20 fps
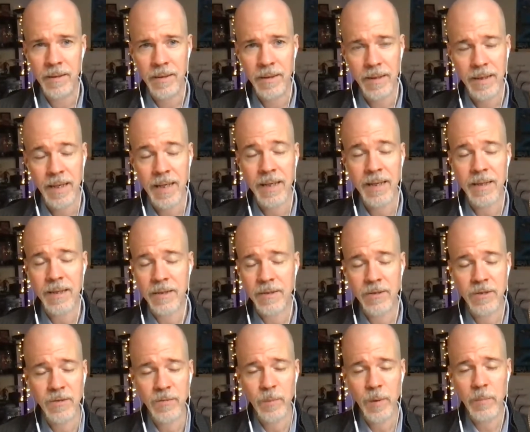Heck,
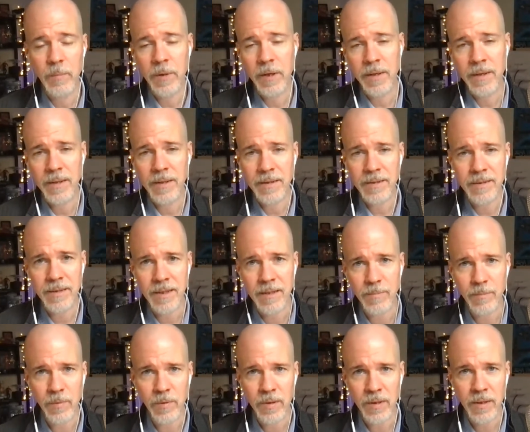just from a marketing
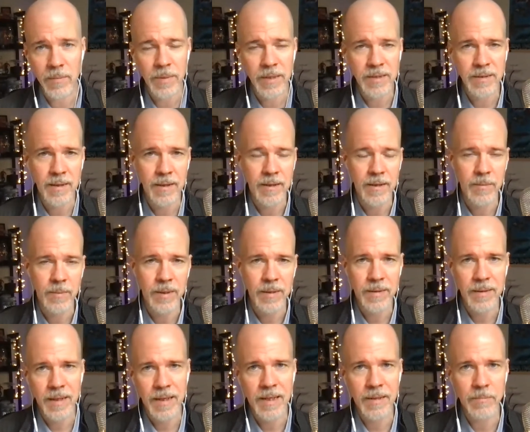standpoint, I'm excited about
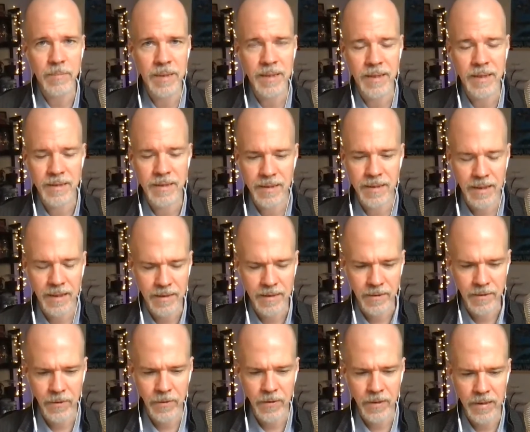that, but that's the kind
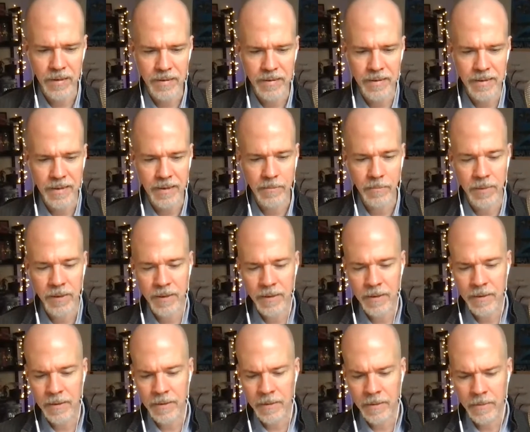of nerd I am.
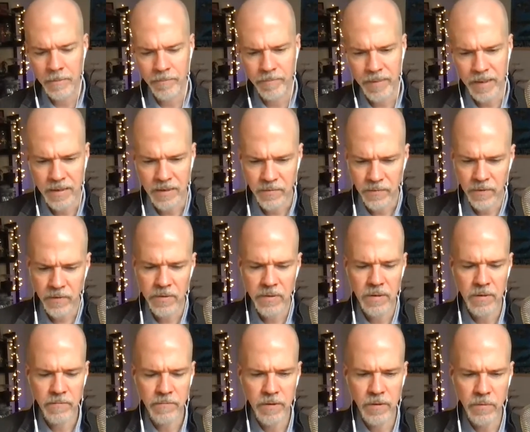As far as
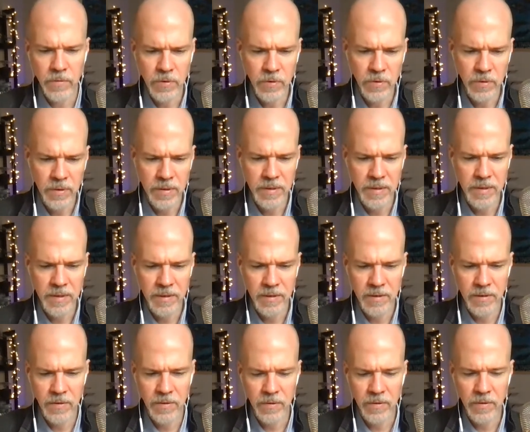the future is
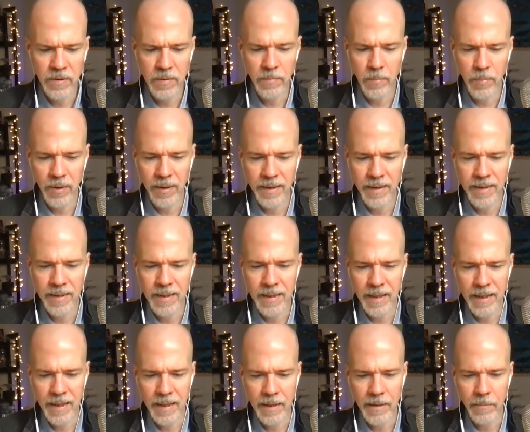concerned, Brian
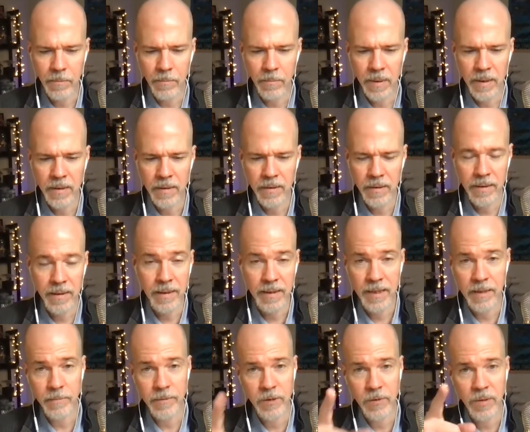M., and I
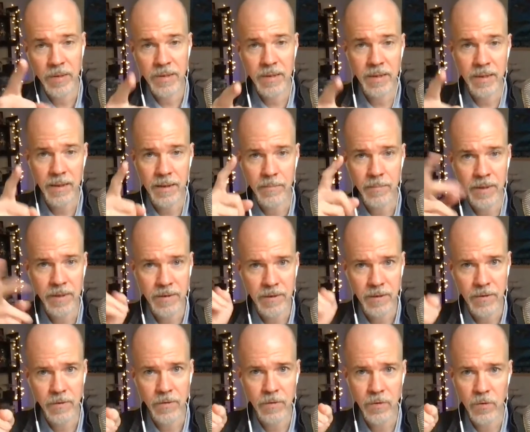keep stressing that because
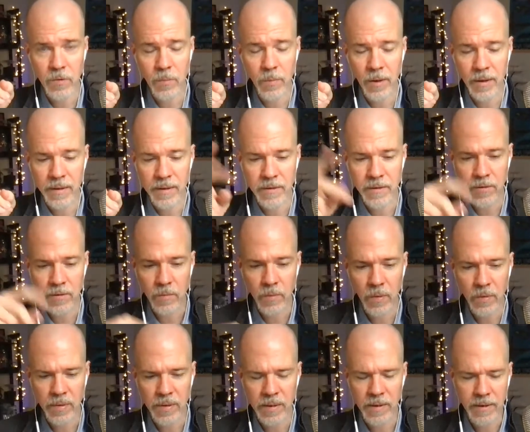there are two Brians who
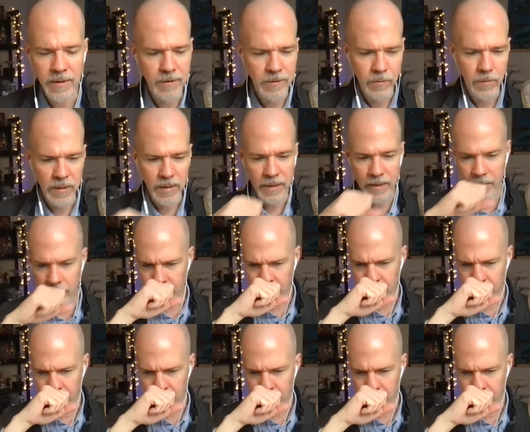wrote in this week.